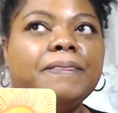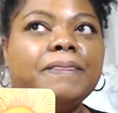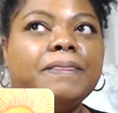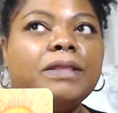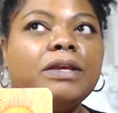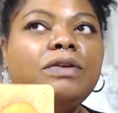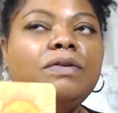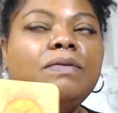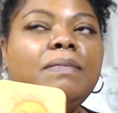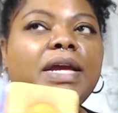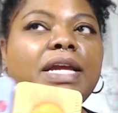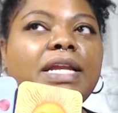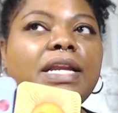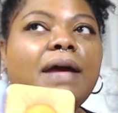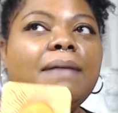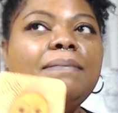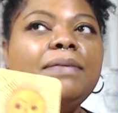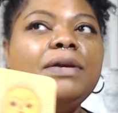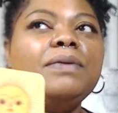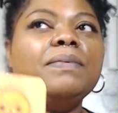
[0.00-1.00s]
you may
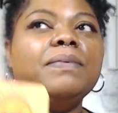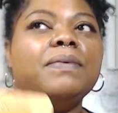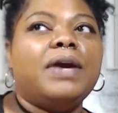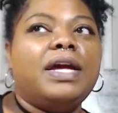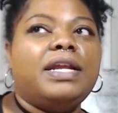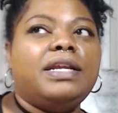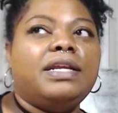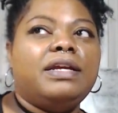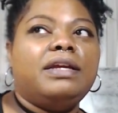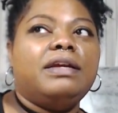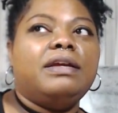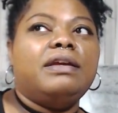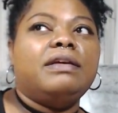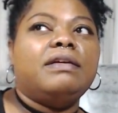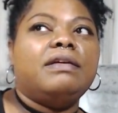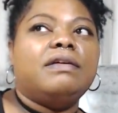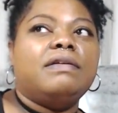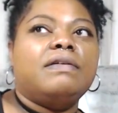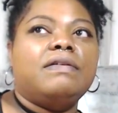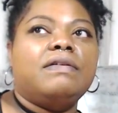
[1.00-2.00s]
not be ready
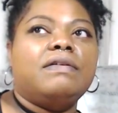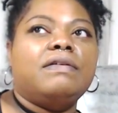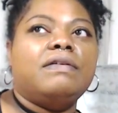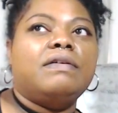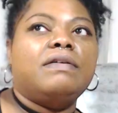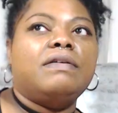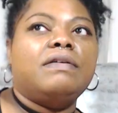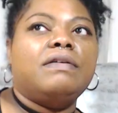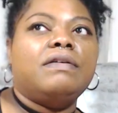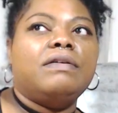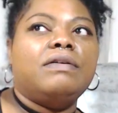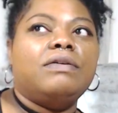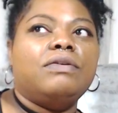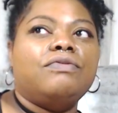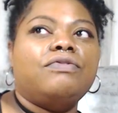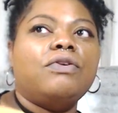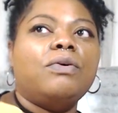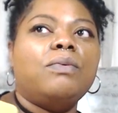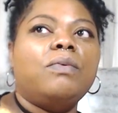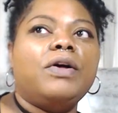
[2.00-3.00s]

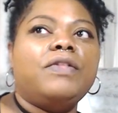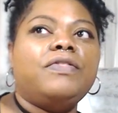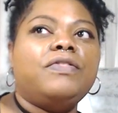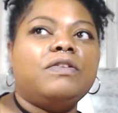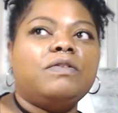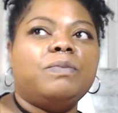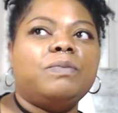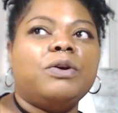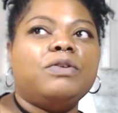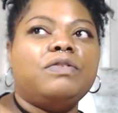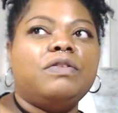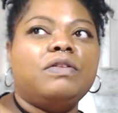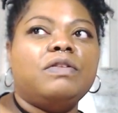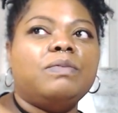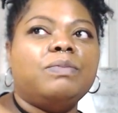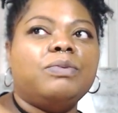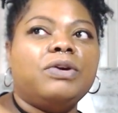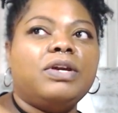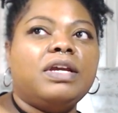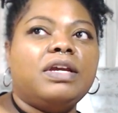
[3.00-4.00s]
for what this person's
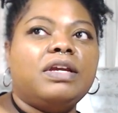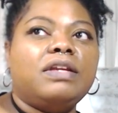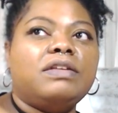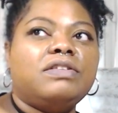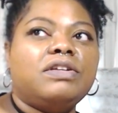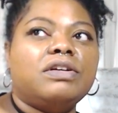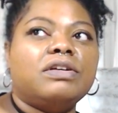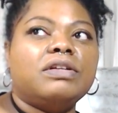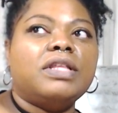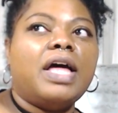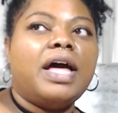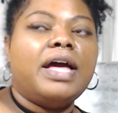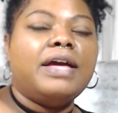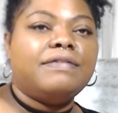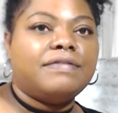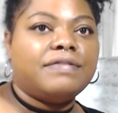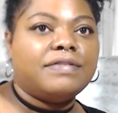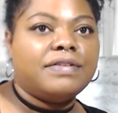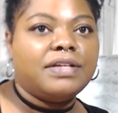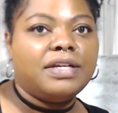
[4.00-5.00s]
bringing into your life.
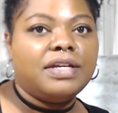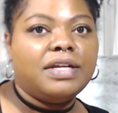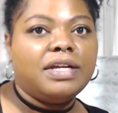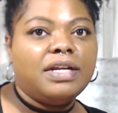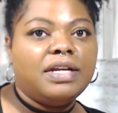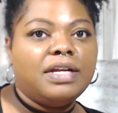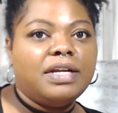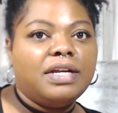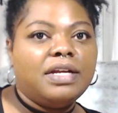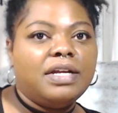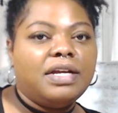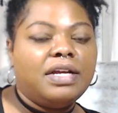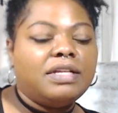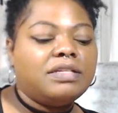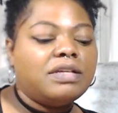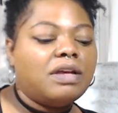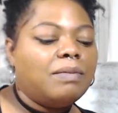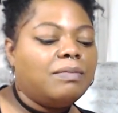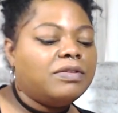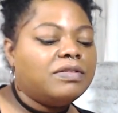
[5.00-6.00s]

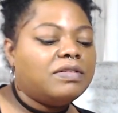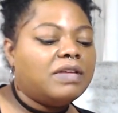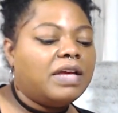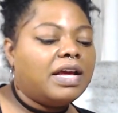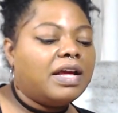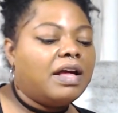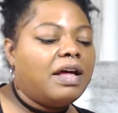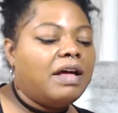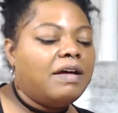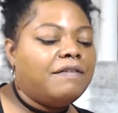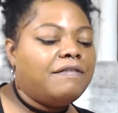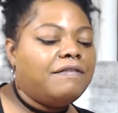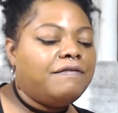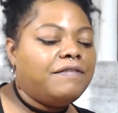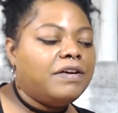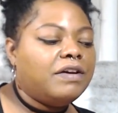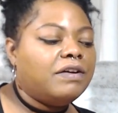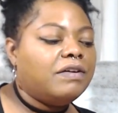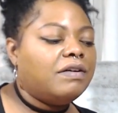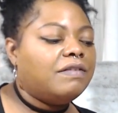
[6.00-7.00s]
It's almost like a
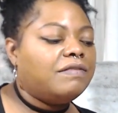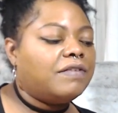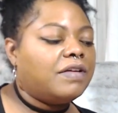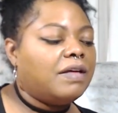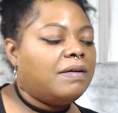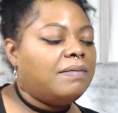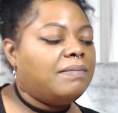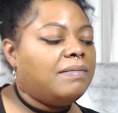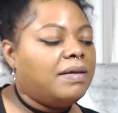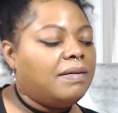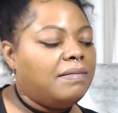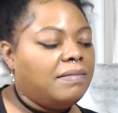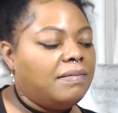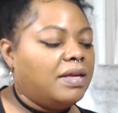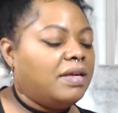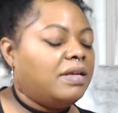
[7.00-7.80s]
fear of commitment